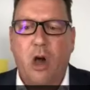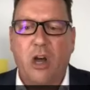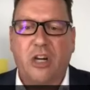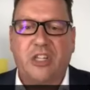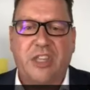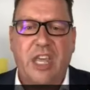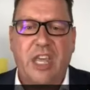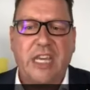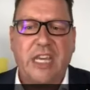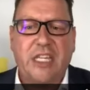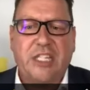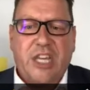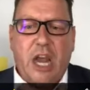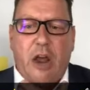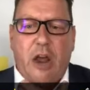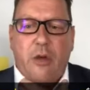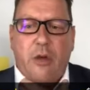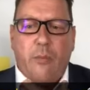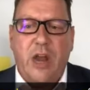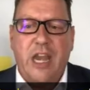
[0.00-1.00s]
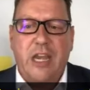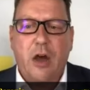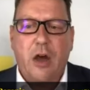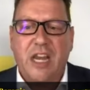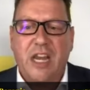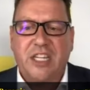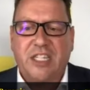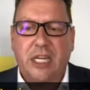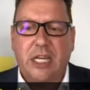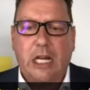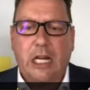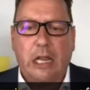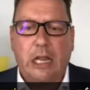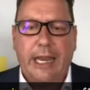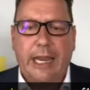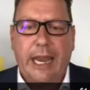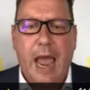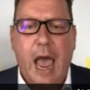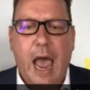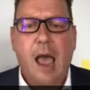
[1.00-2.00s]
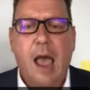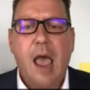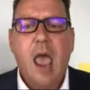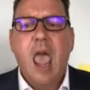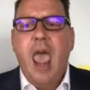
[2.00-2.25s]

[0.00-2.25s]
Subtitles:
box there so that we're nice and clear.